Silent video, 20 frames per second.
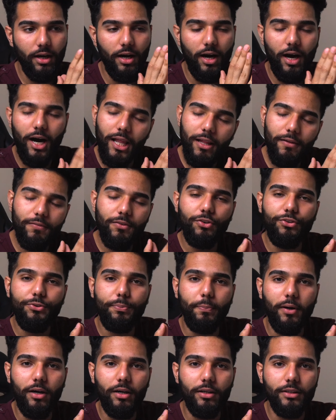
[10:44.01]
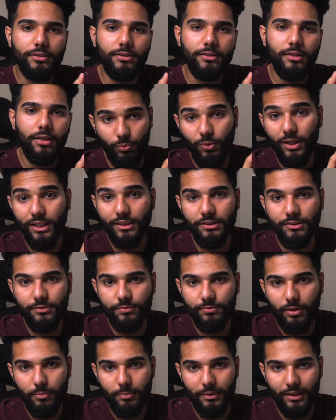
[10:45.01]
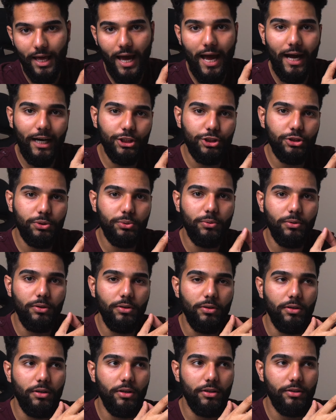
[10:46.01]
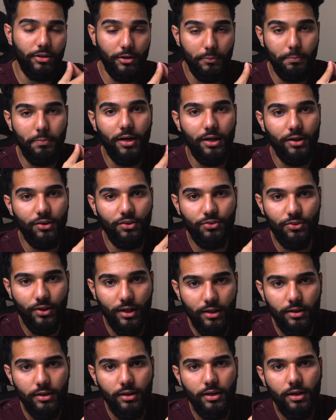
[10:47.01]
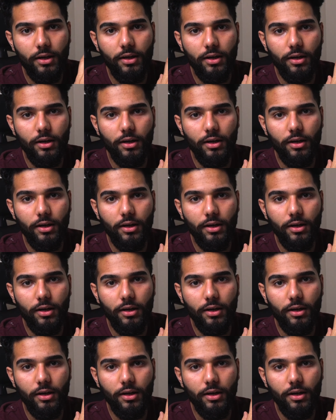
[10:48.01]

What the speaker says: All of those parts was from an actual third-party seller,